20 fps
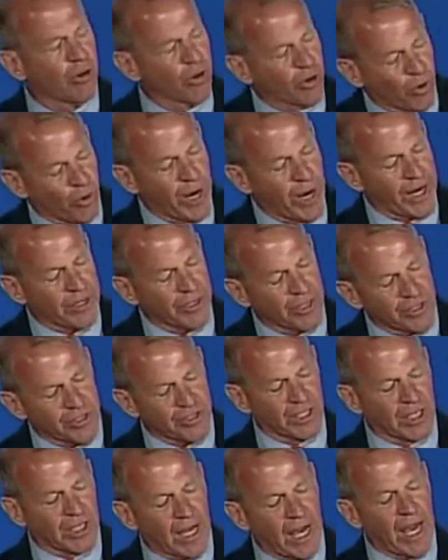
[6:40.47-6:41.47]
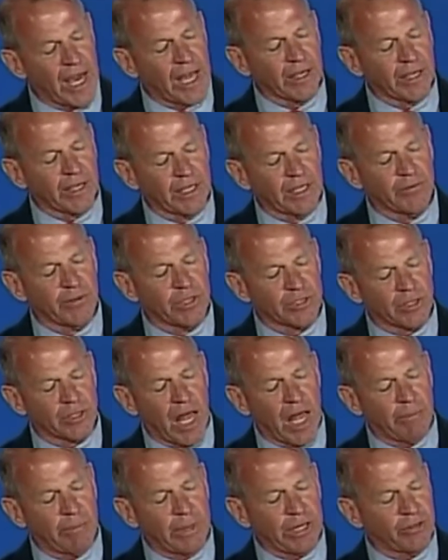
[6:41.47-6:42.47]
correctness and coddling of
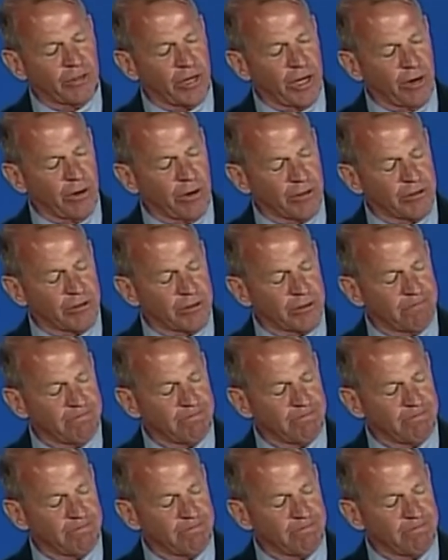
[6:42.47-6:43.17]
Islamic terrorists.